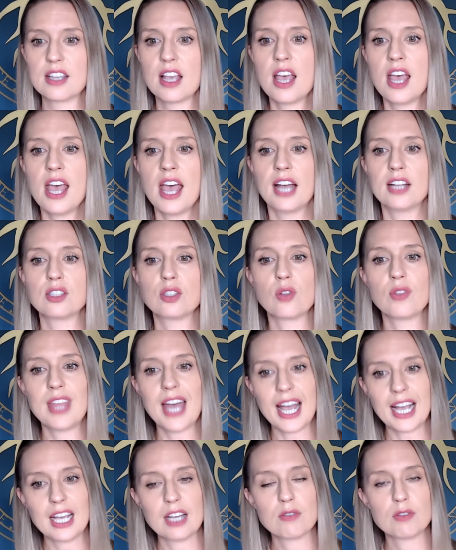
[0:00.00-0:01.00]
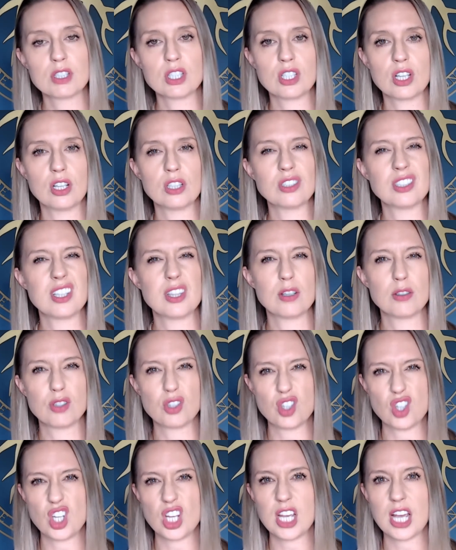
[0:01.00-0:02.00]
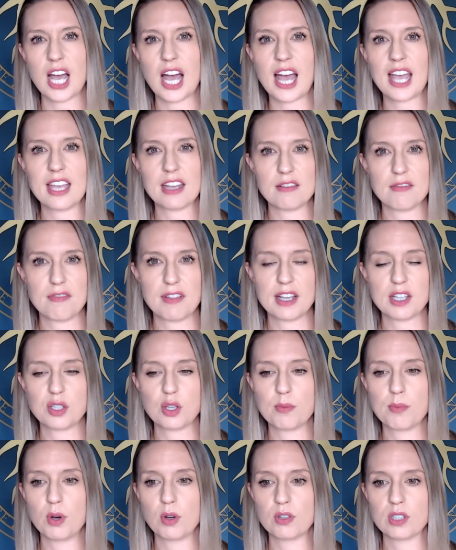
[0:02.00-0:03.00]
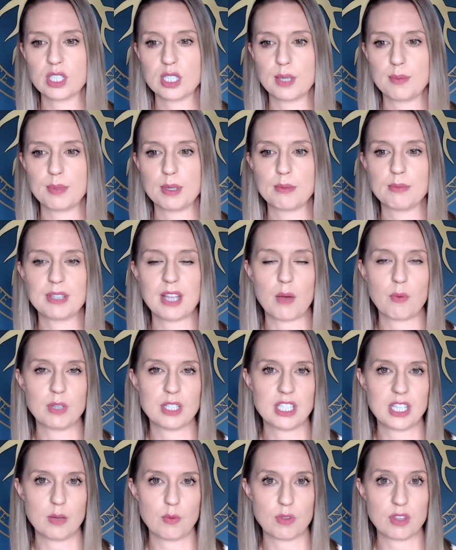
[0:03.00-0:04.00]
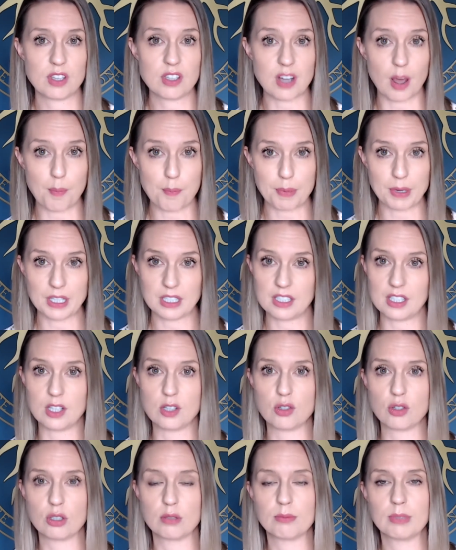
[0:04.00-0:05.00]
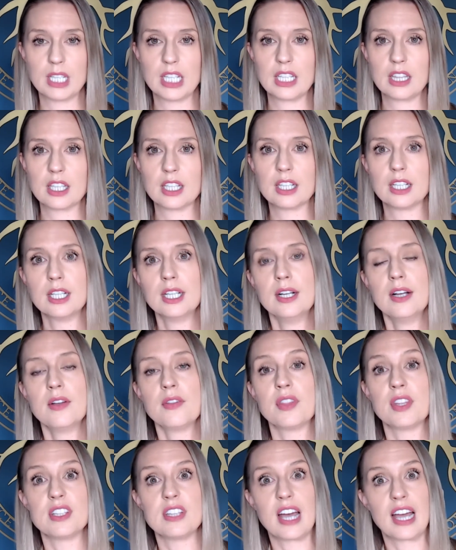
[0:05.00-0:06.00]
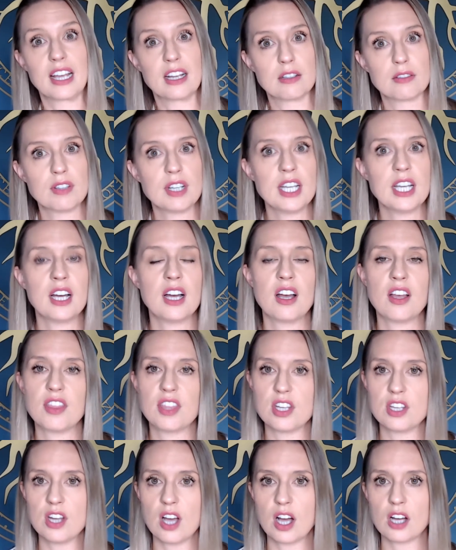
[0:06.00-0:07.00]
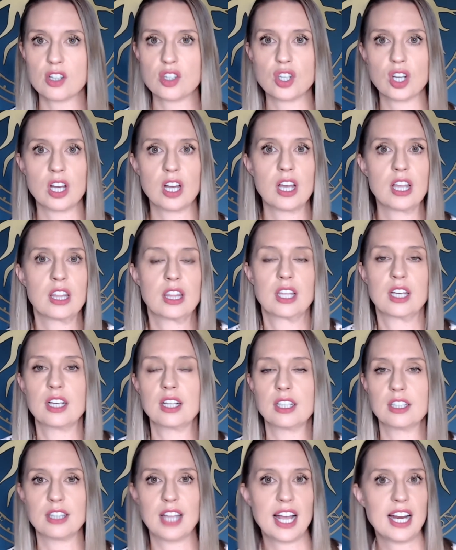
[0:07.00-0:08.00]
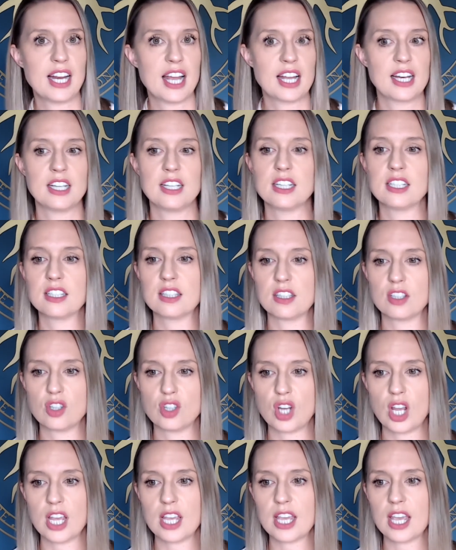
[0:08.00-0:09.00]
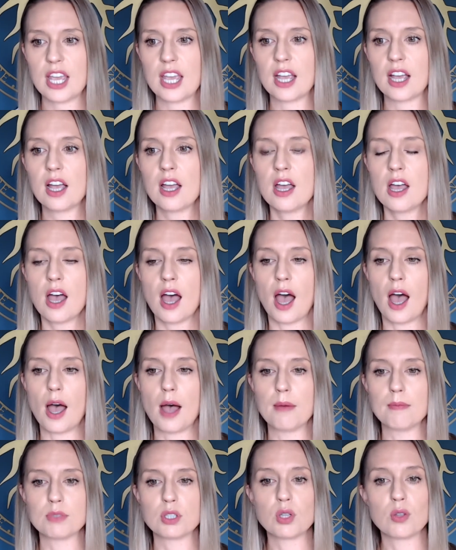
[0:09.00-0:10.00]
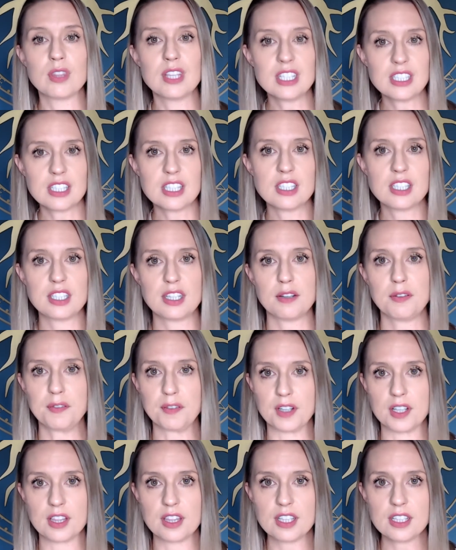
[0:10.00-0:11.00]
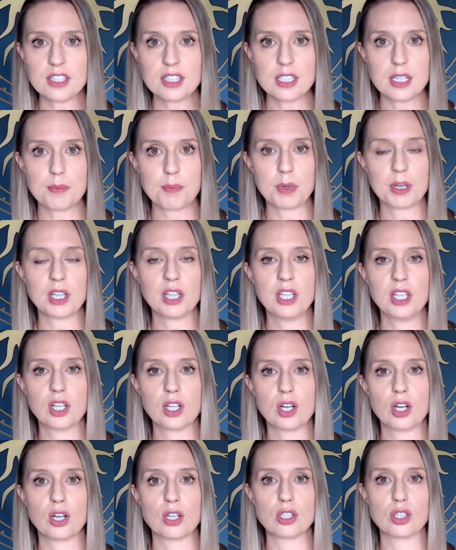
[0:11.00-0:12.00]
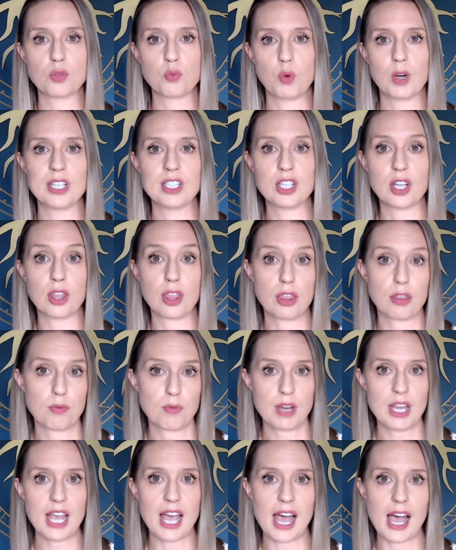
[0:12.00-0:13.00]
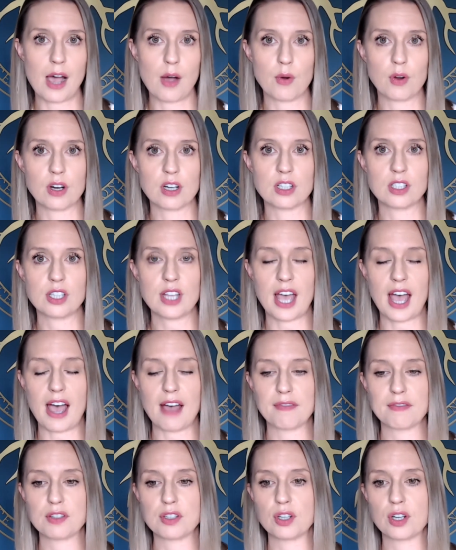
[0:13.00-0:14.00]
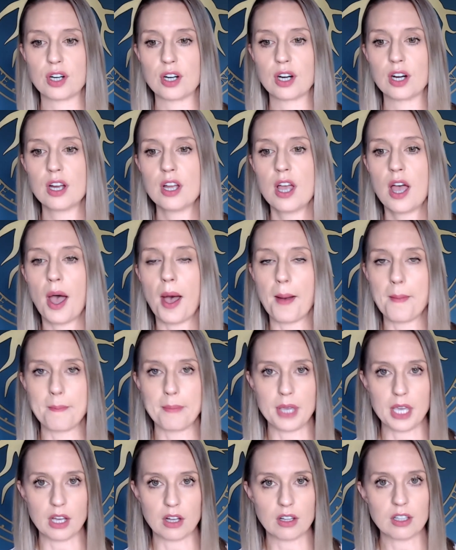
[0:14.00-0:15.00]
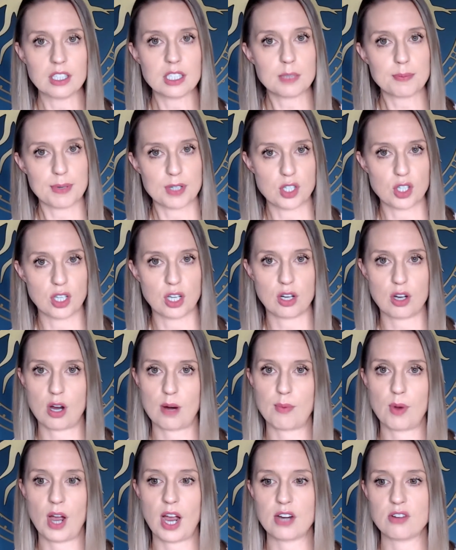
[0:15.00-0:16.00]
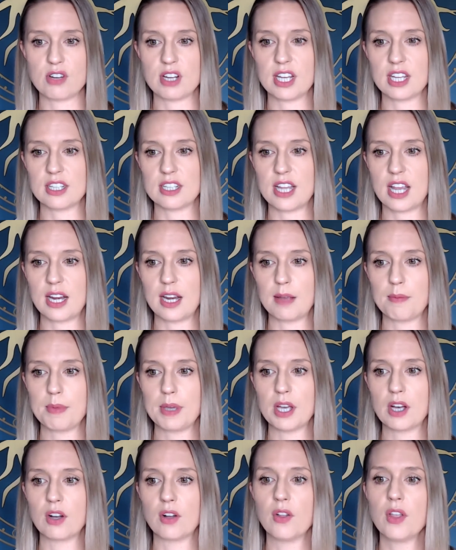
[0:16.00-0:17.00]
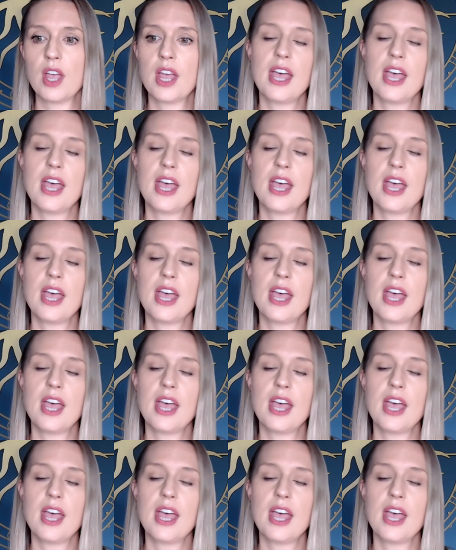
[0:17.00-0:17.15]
And so that can result in those GI and vasomotor symptoms that we see with dumping syndrome, like the the diarrhea, the nausea, the lightheadedness, the shaking. Um, so this is different. This typically occurs one to three hours after a meal, especially a carbohydrate containing meal.